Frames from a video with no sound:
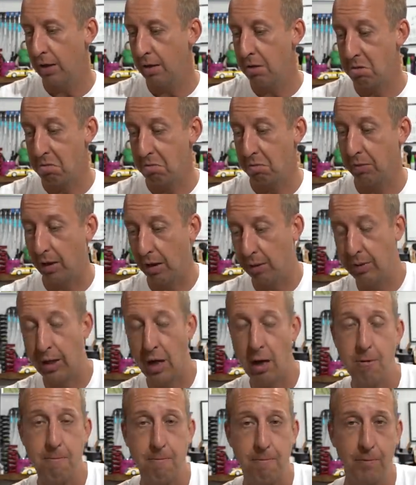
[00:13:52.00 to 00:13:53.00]
Yeah, there we
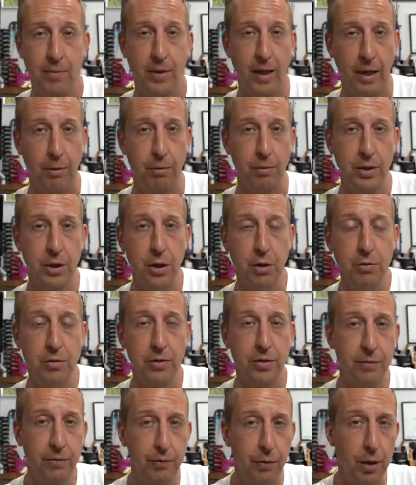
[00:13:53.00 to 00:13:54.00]
go. That was
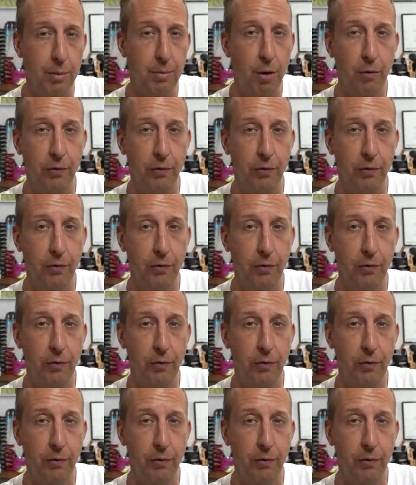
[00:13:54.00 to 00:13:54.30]
news from the